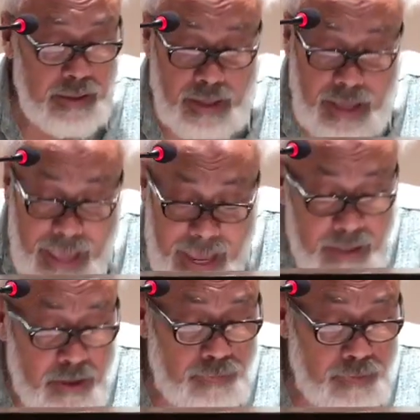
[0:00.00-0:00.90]
The
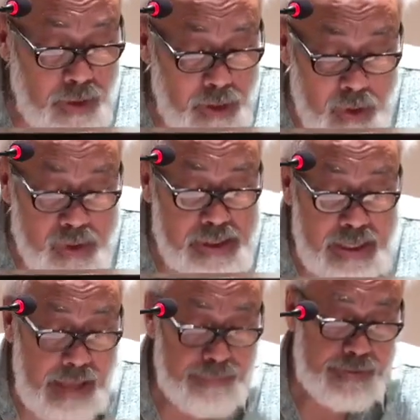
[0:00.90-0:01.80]
act of
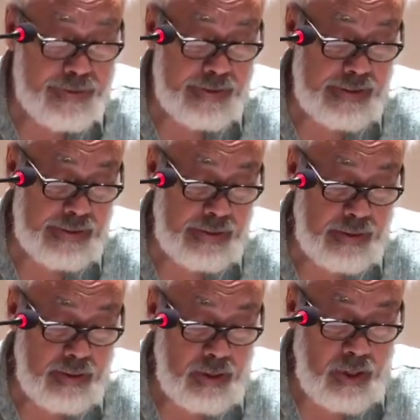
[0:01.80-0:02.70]
colossal absurdity,
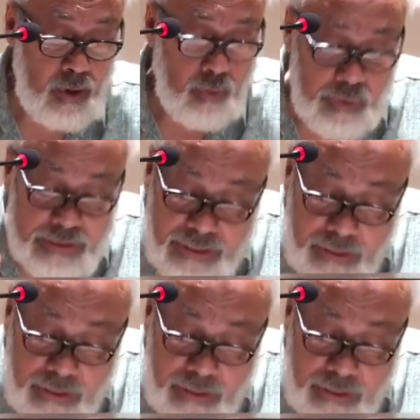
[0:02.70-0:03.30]
which